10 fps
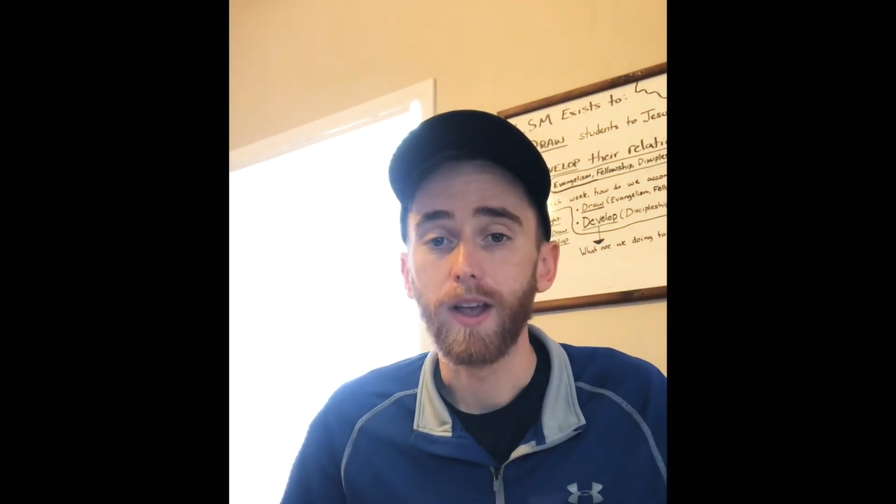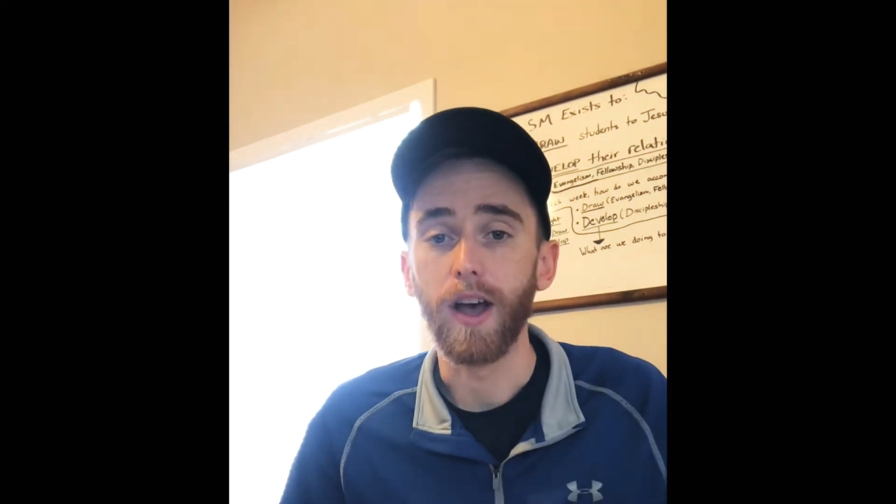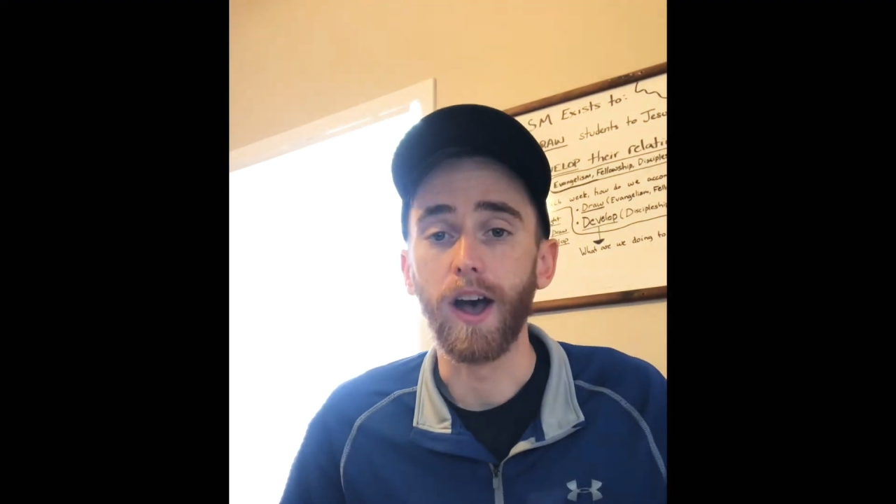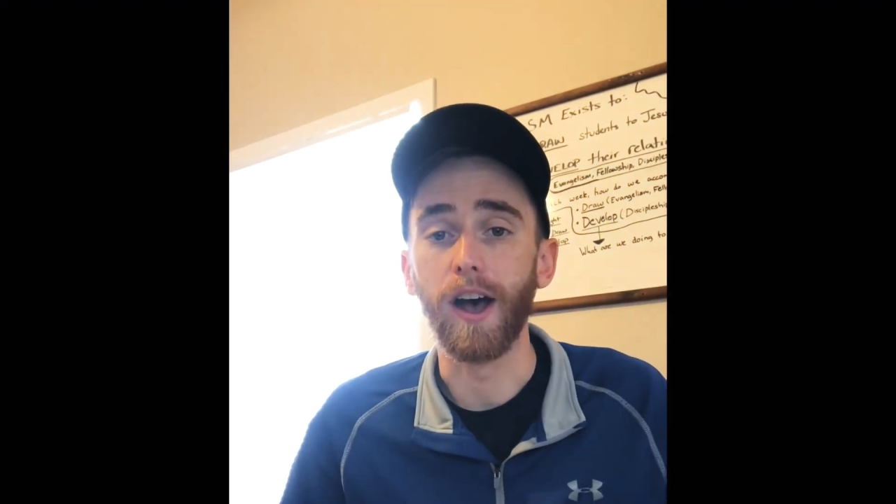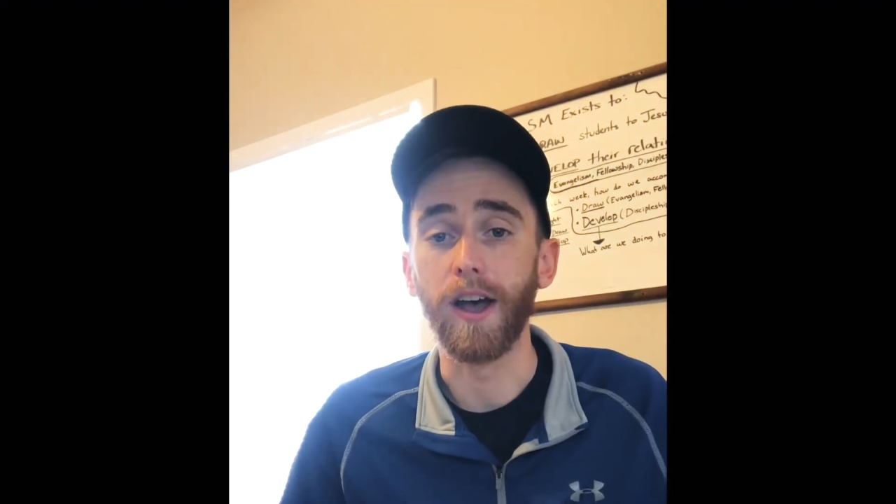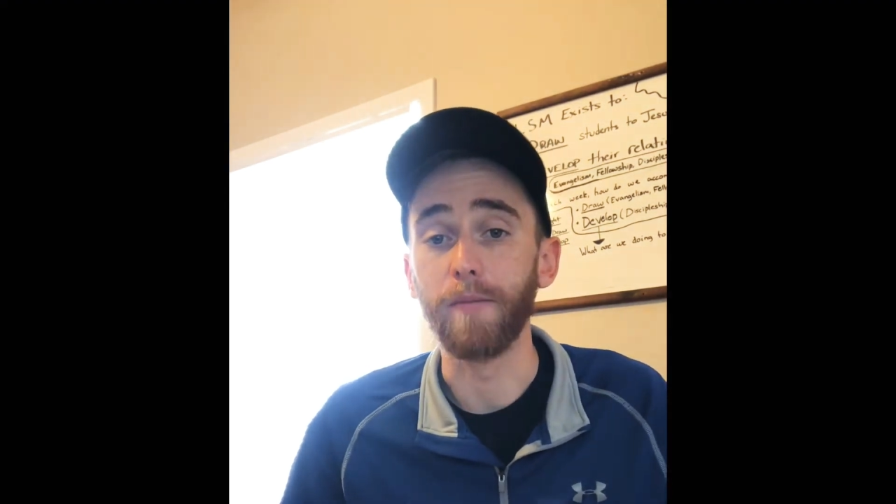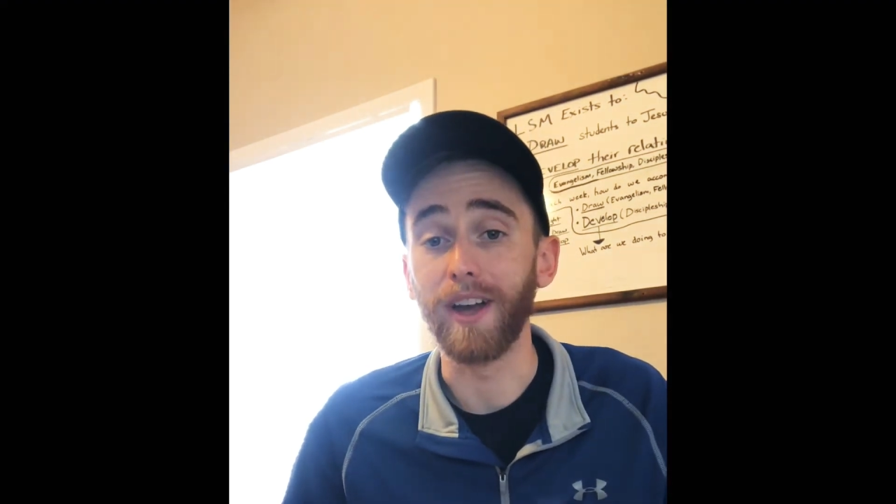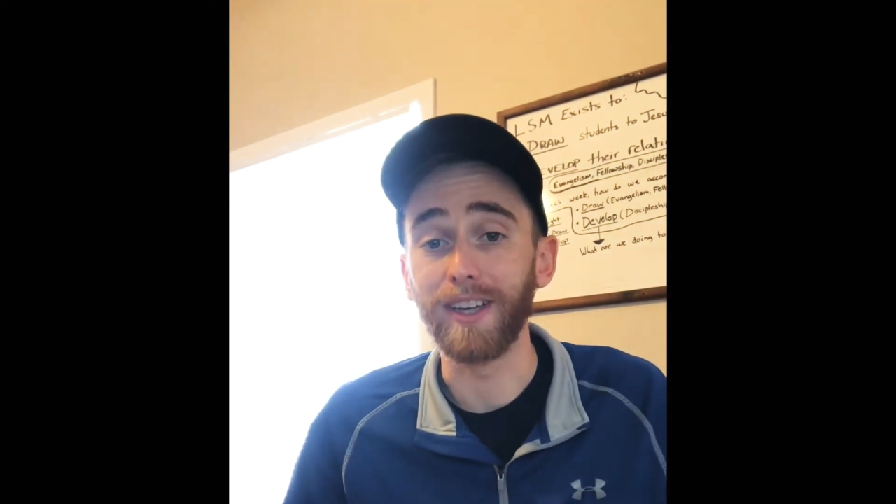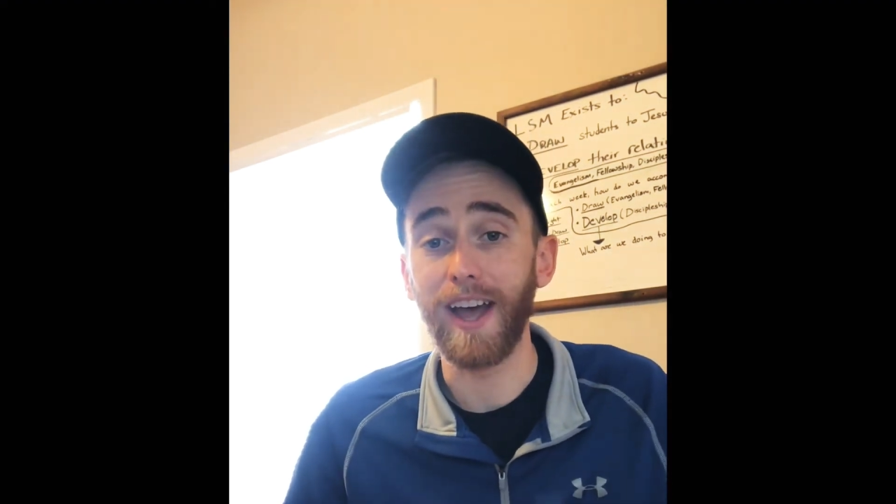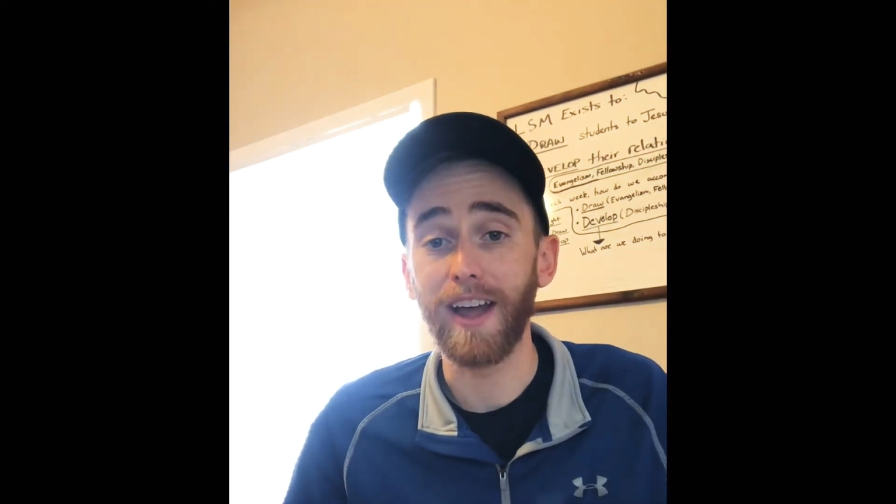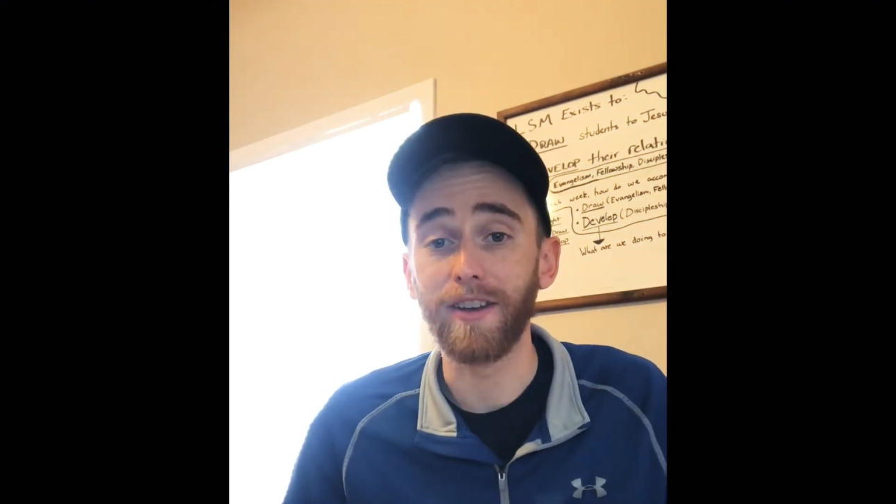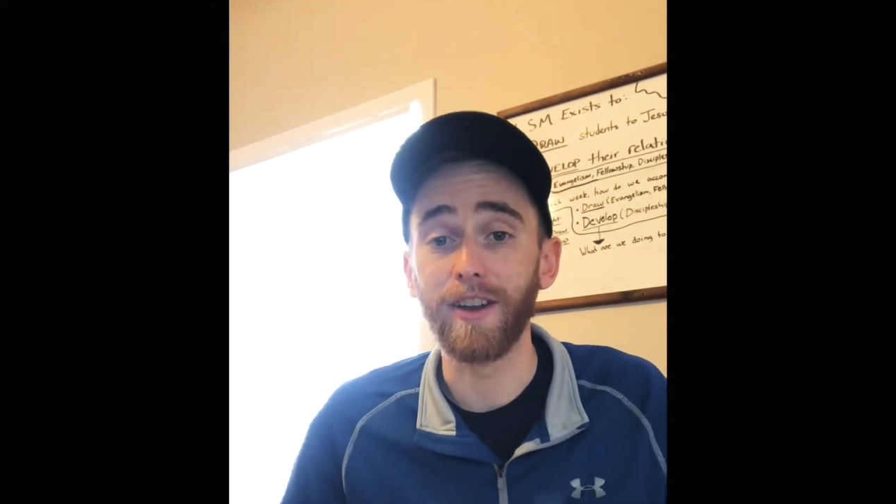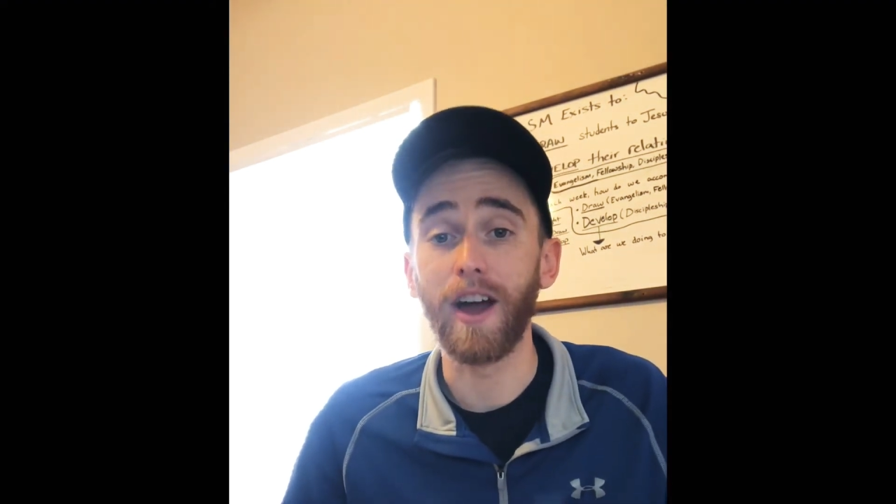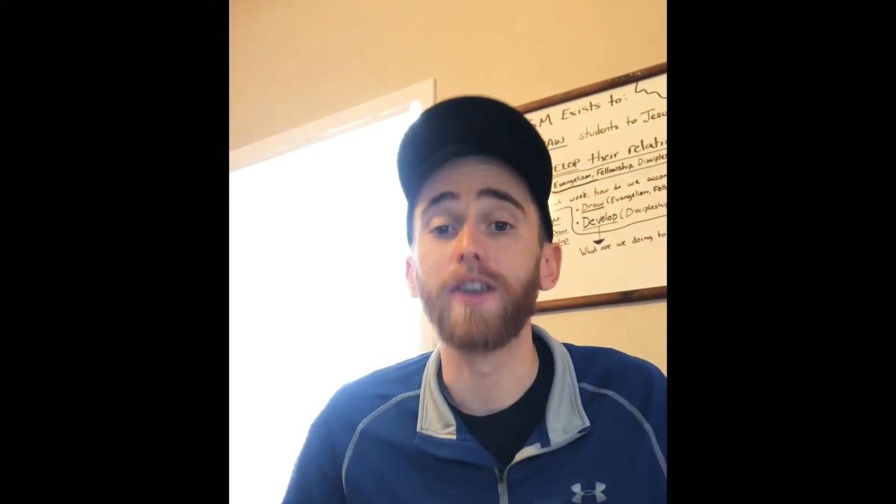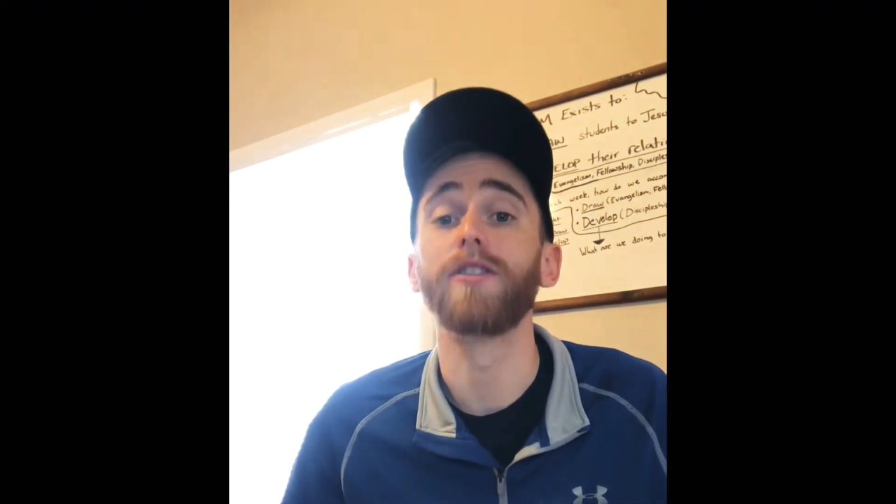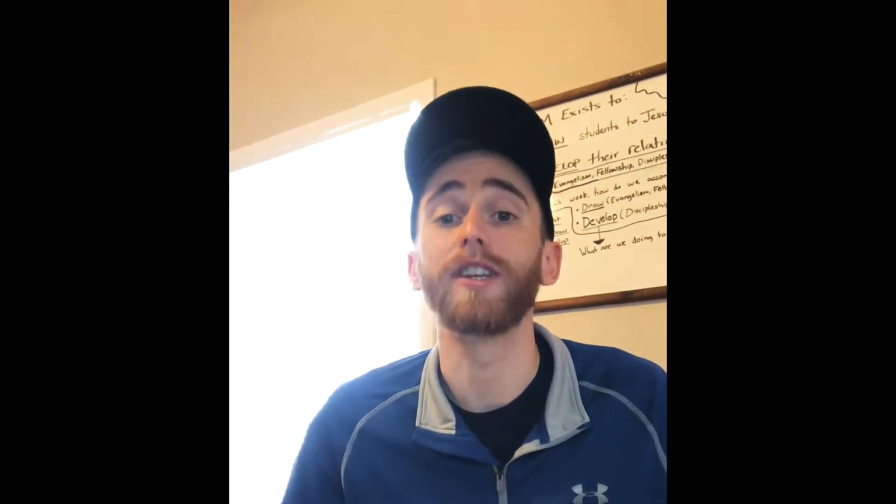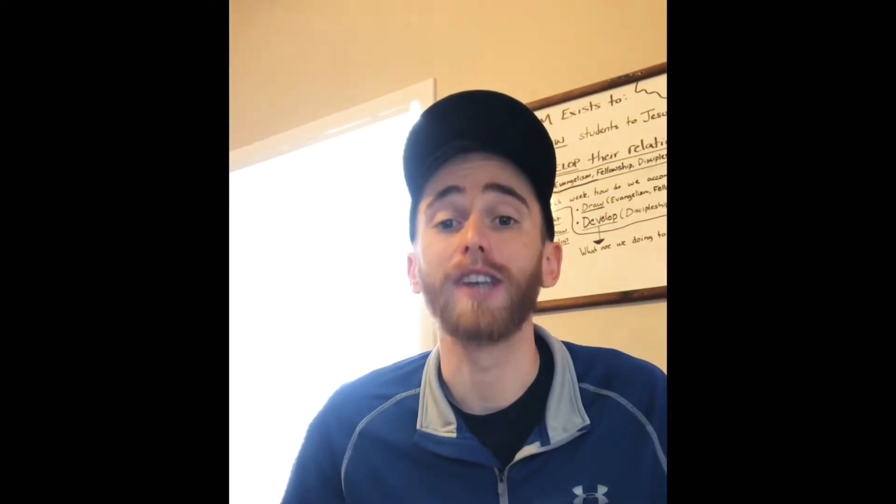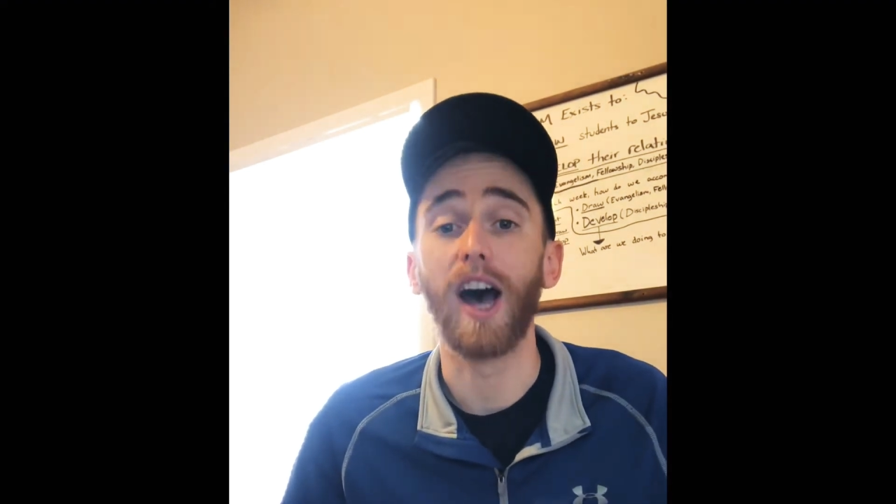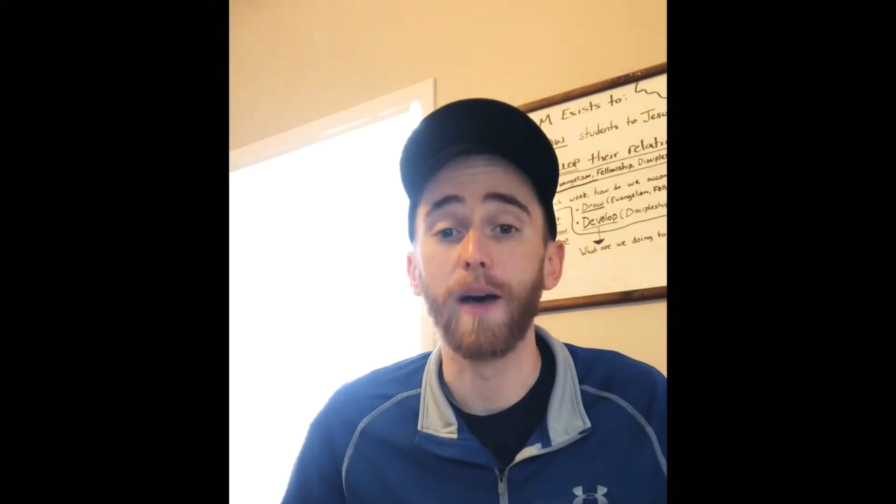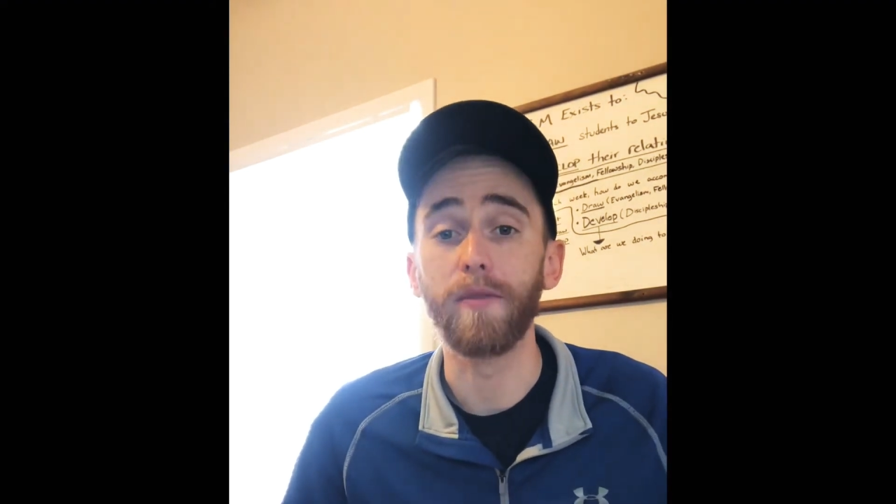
Uh, and my dad not only taught